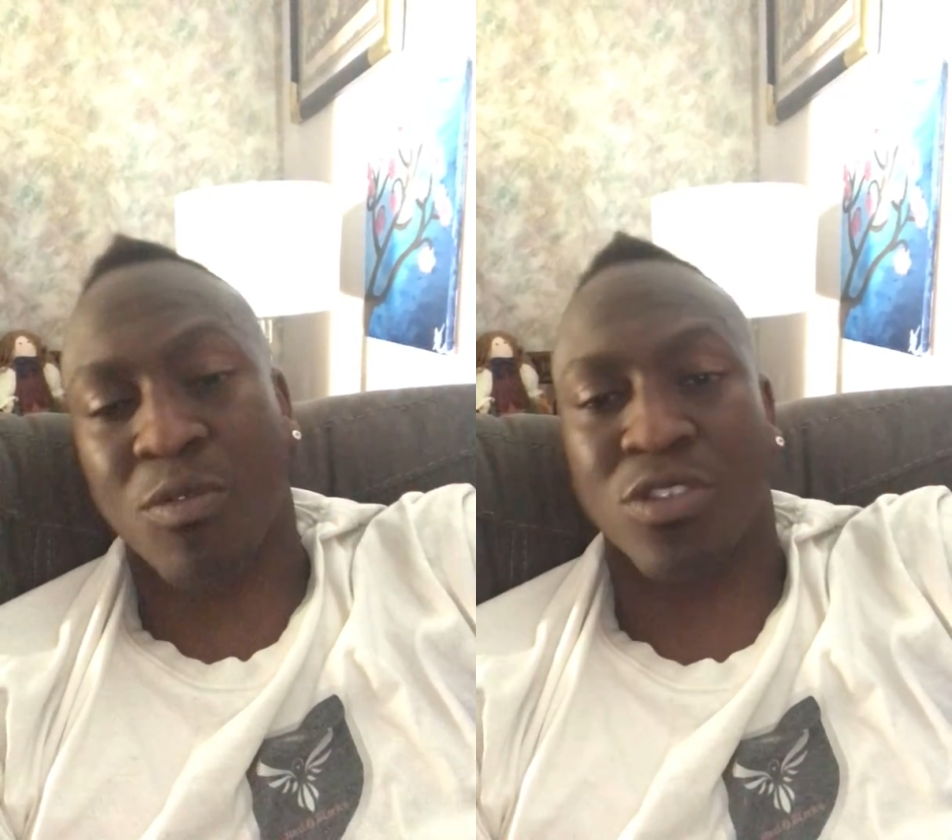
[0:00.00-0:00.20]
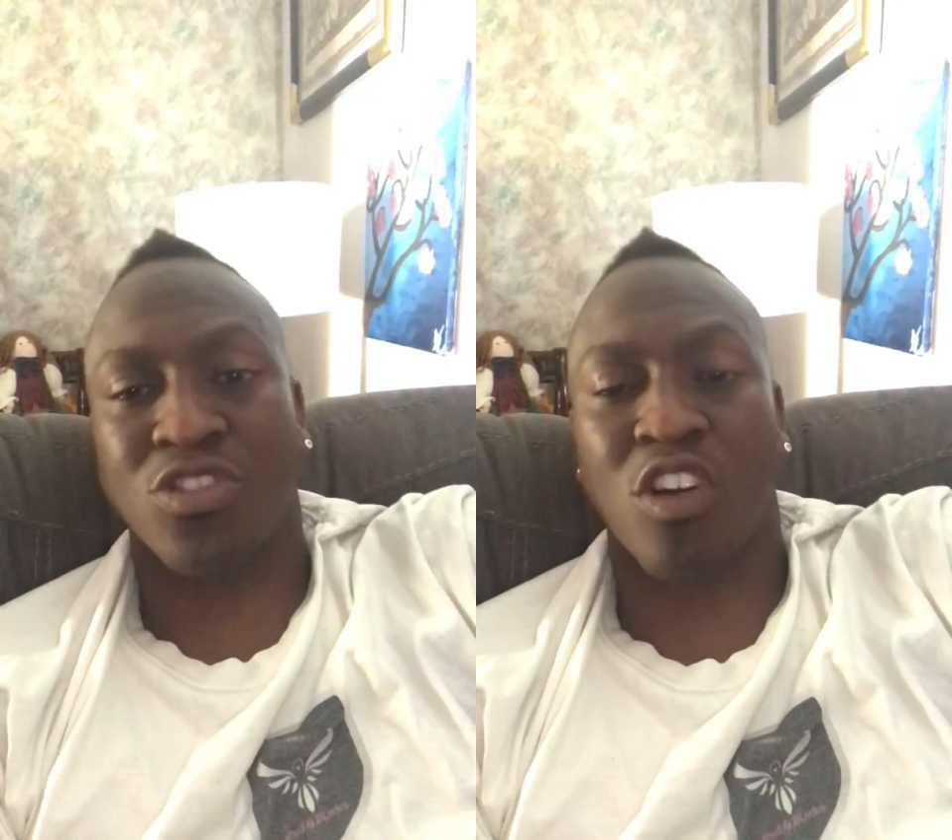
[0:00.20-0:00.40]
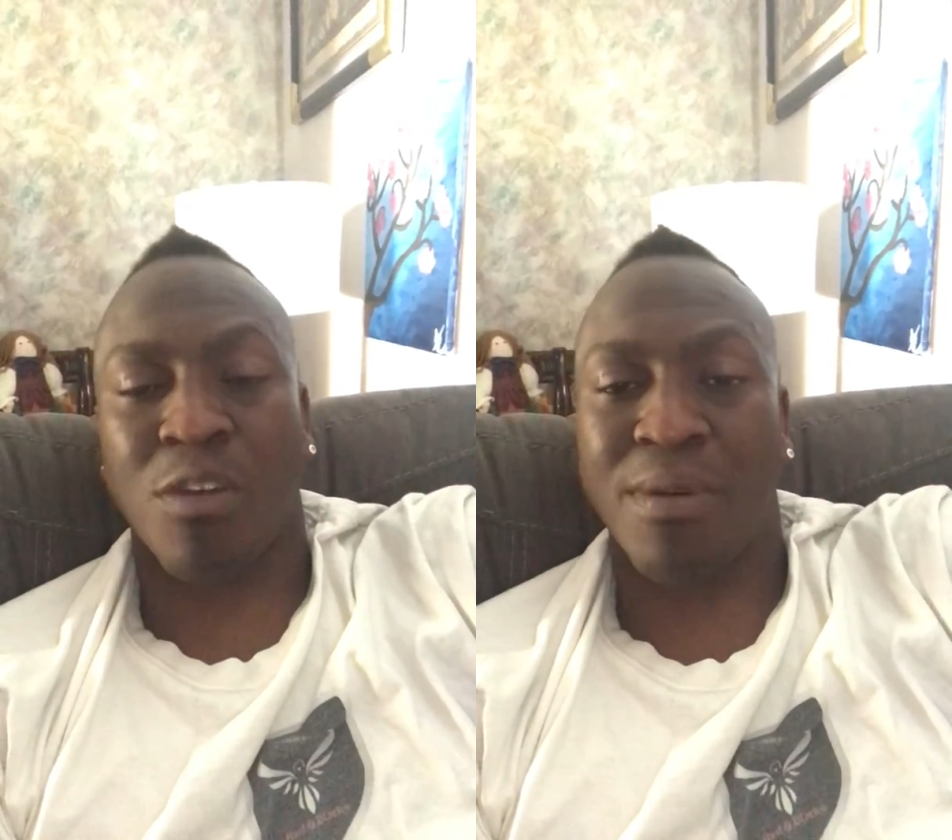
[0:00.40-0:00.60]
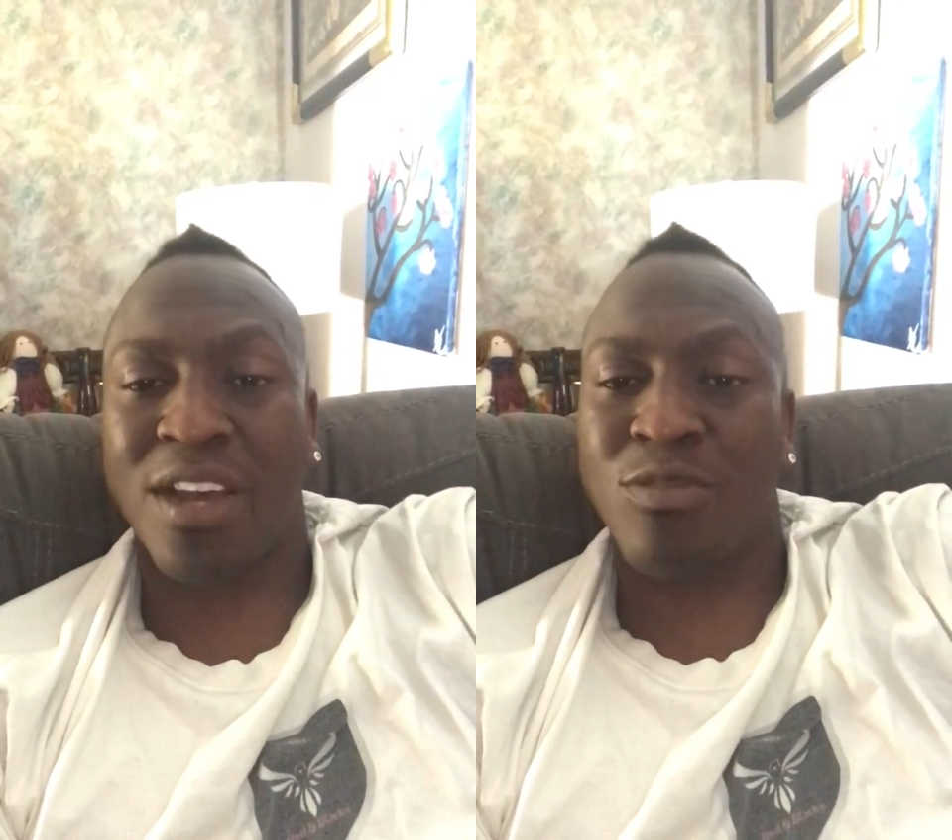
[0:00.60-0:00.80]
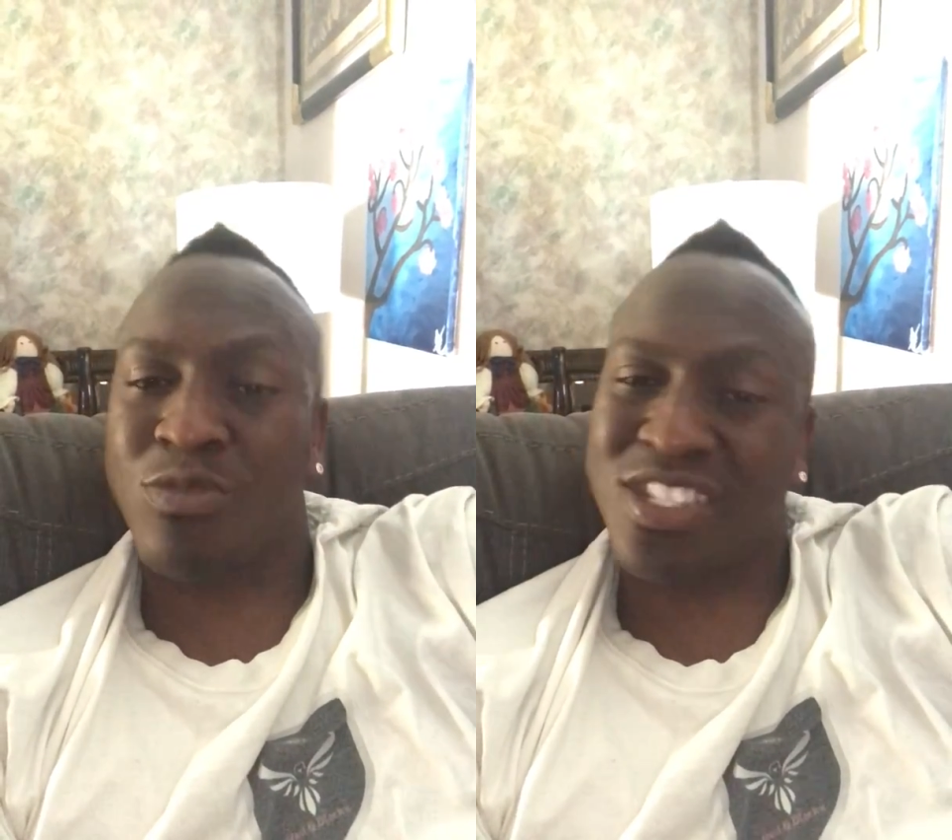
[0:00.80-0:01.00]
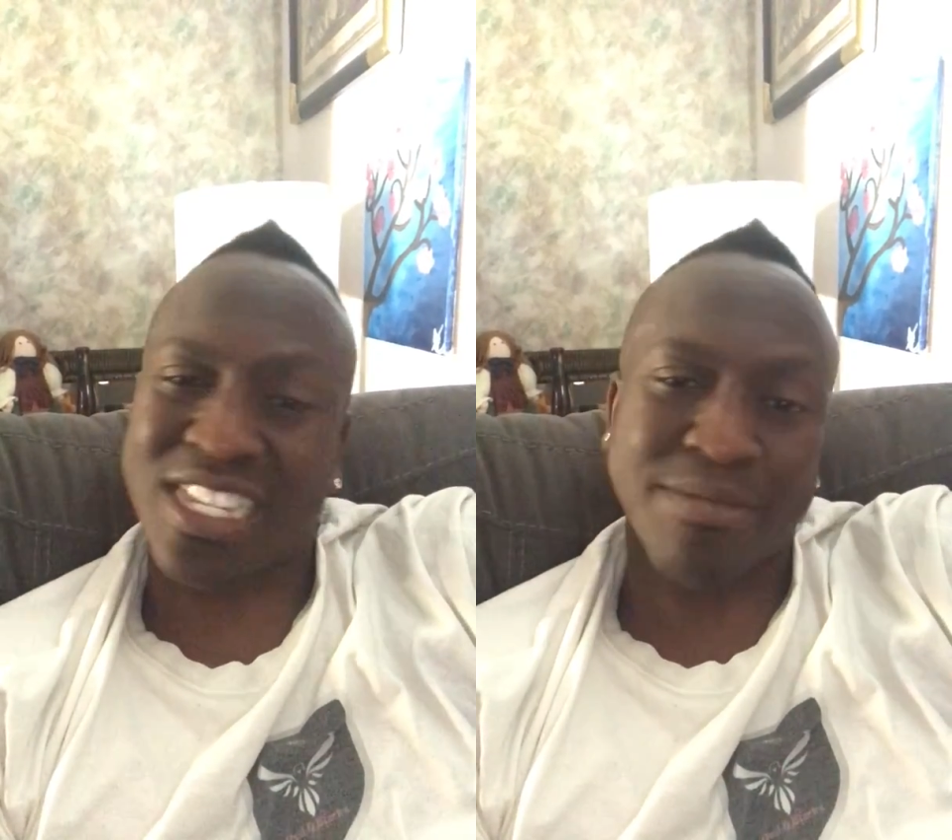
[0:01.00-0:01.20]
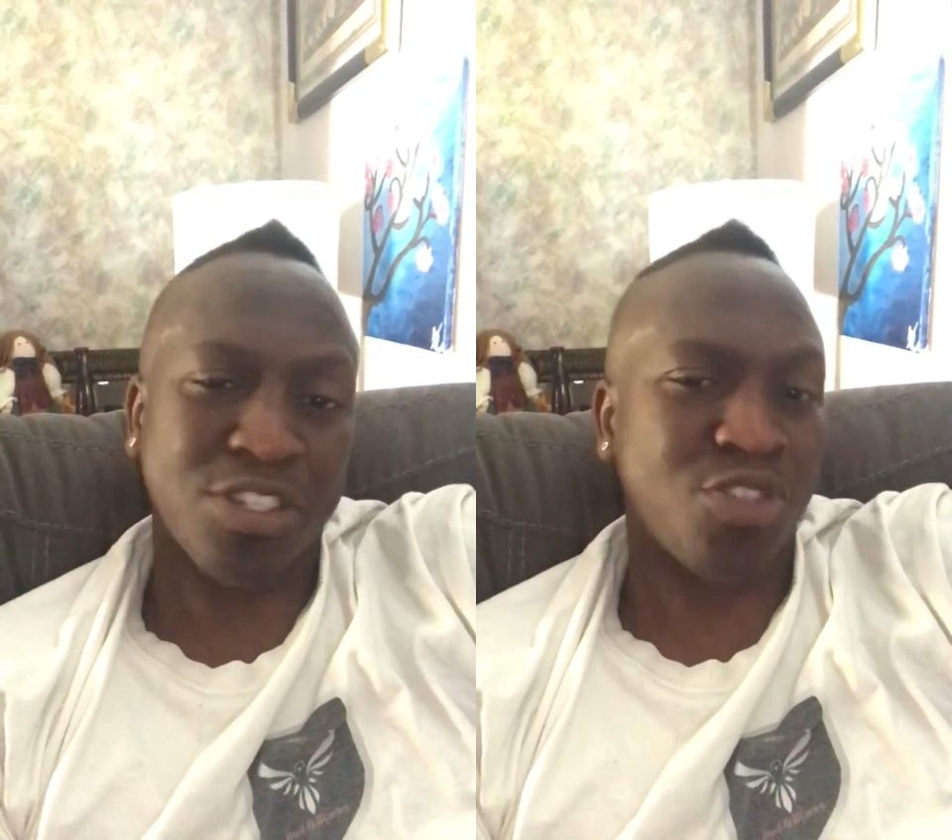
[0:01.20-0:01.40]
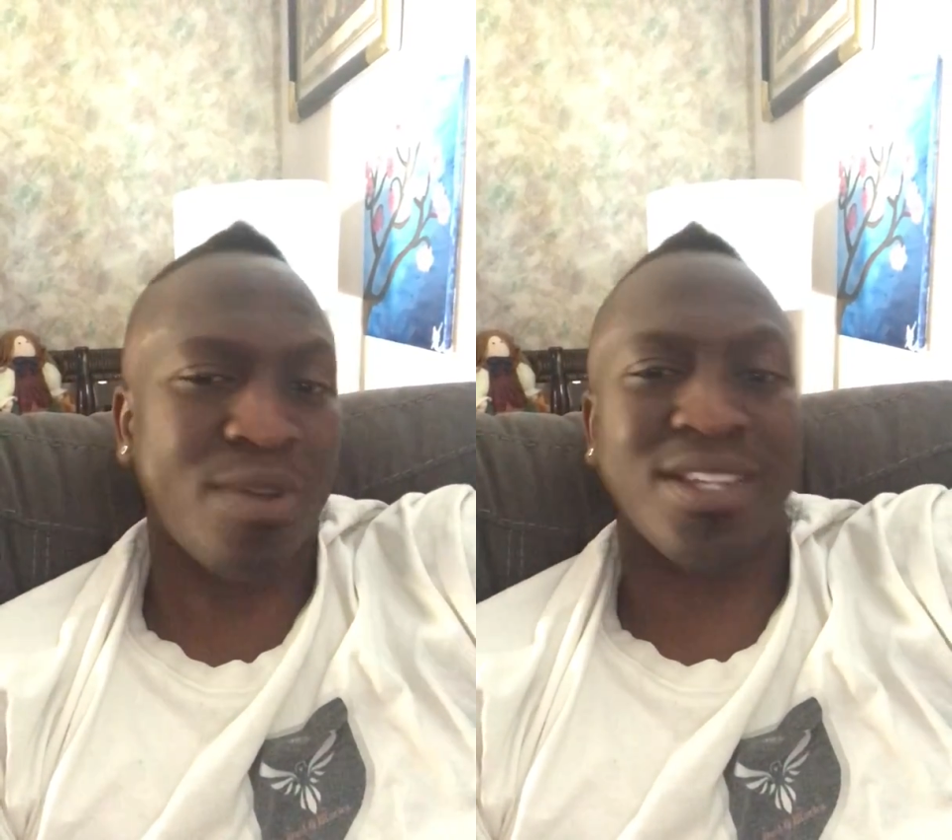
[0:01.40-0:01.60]
going to talk about with the same
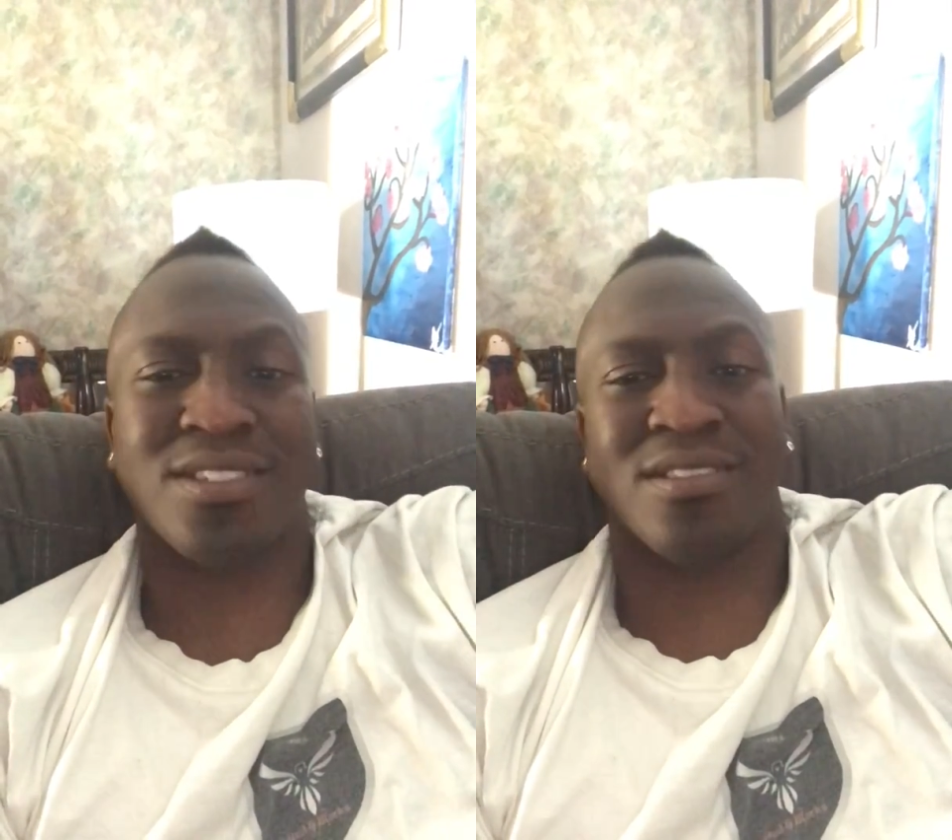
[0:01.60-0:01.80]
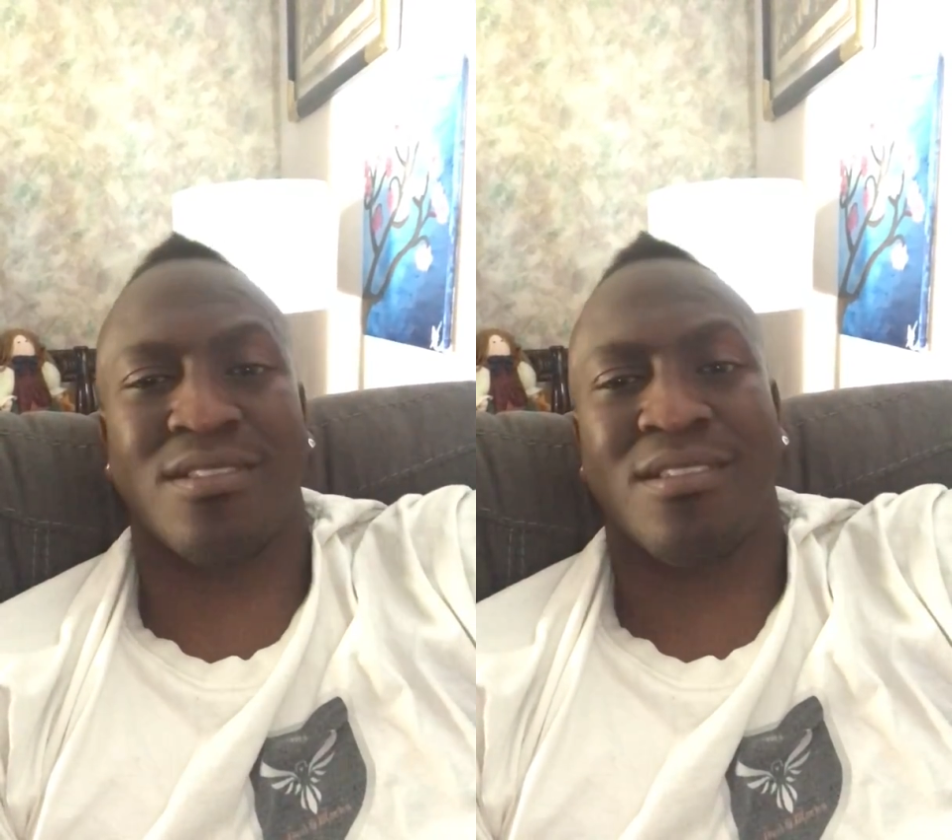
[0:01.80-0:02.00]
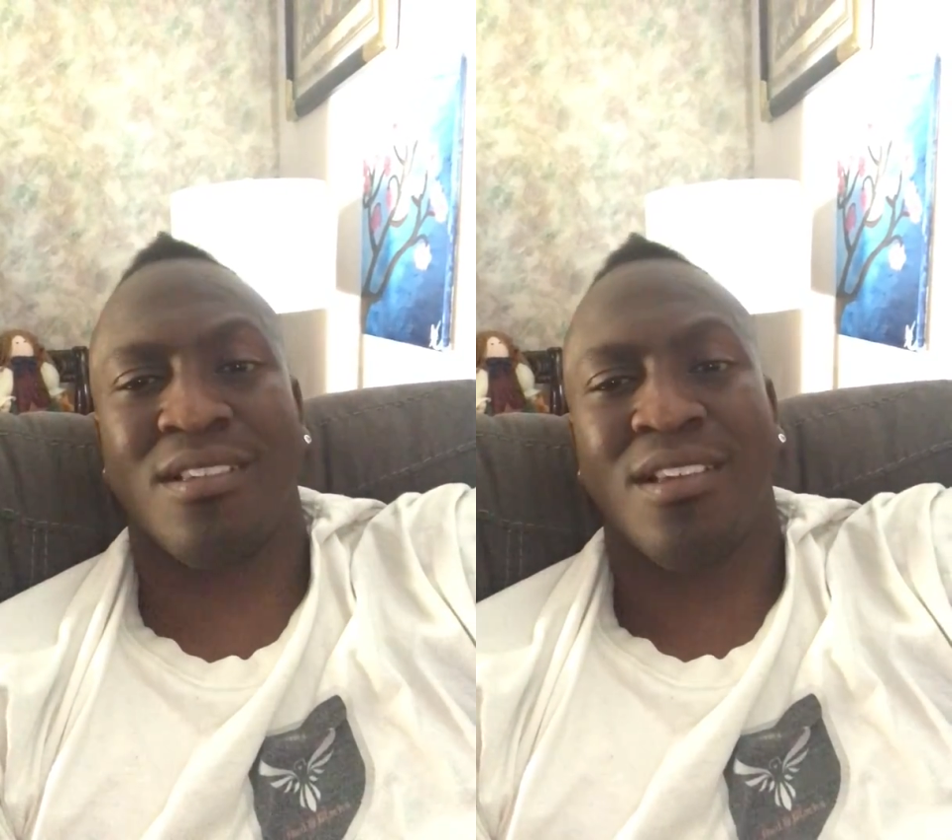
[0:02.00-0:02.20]
situation